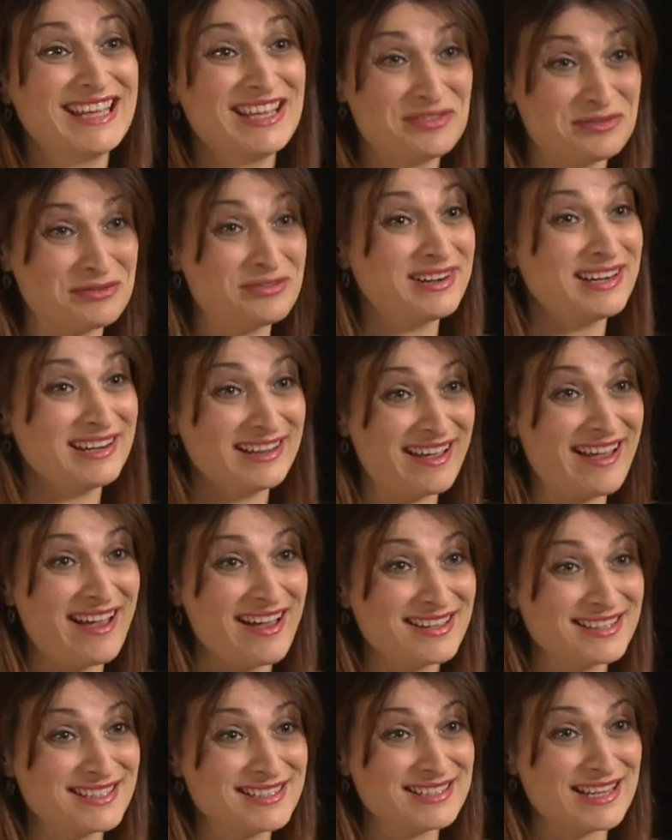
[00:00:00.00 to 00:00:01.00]
He really
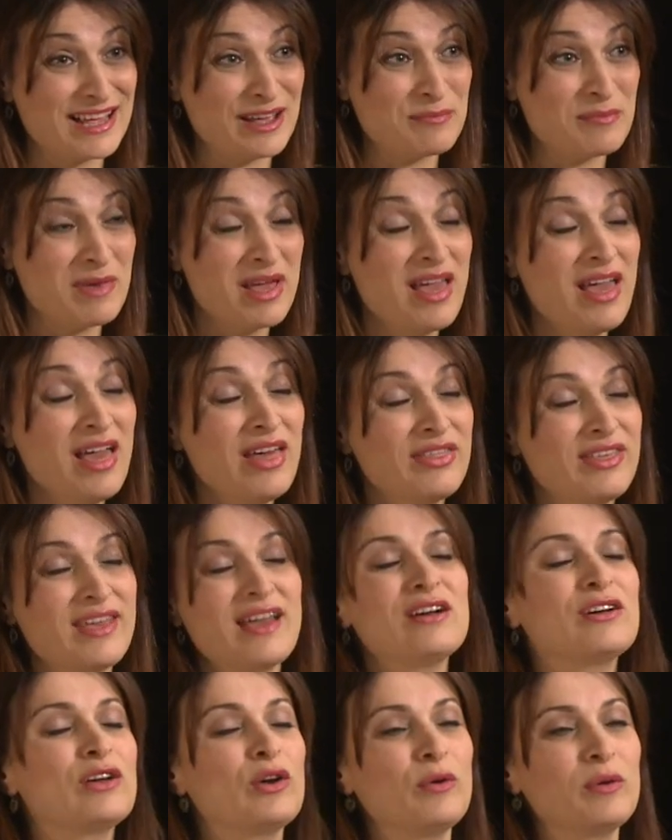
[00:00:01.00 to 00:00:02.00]
has. Mm. Um, mm. The
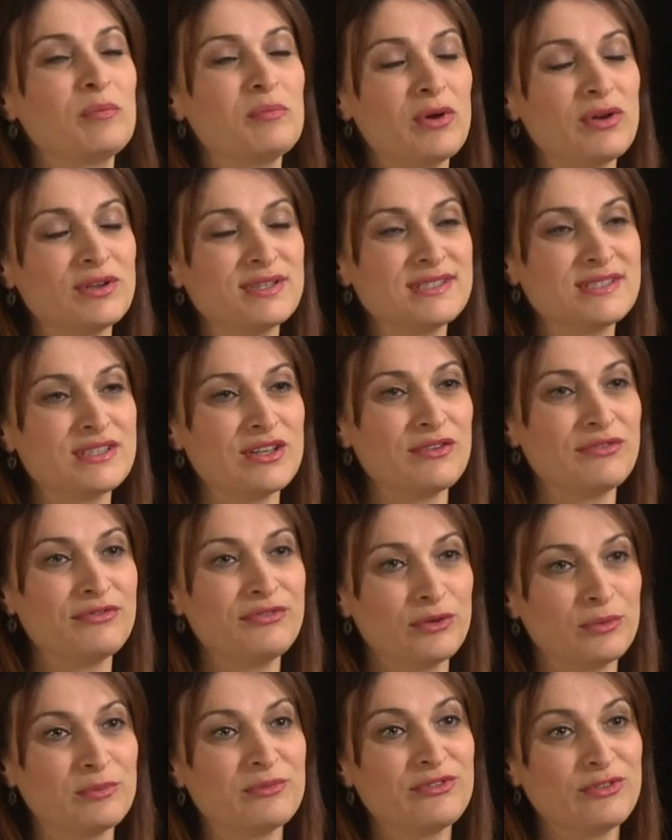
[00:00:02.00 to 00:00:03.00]
outgoing boss of
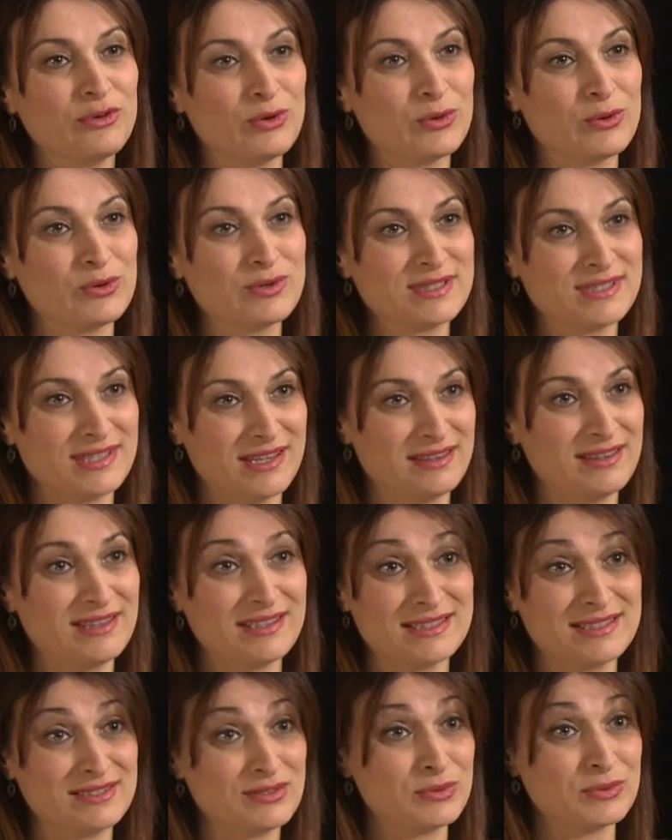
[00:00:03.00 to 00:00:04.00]
Film 4 said
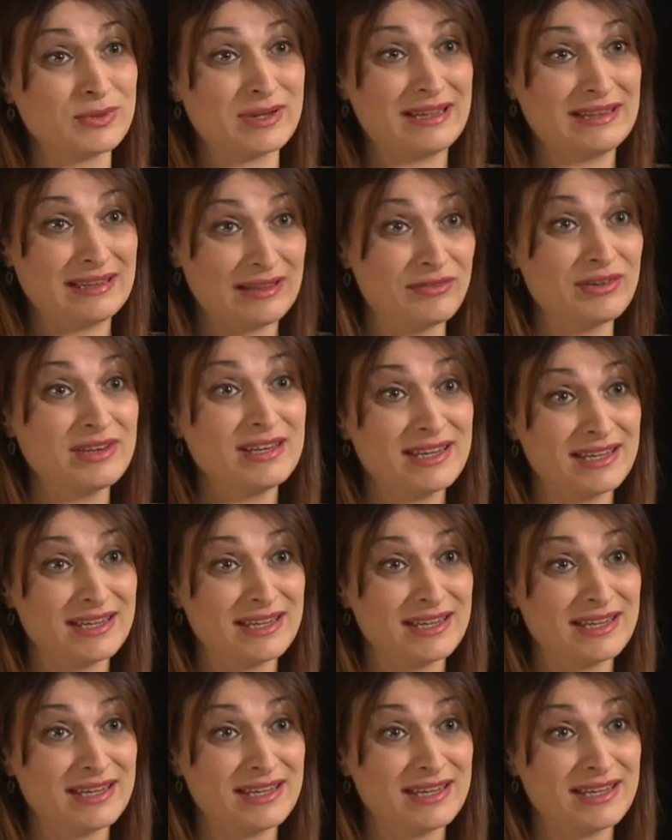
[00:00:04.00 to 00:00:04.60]
this took 11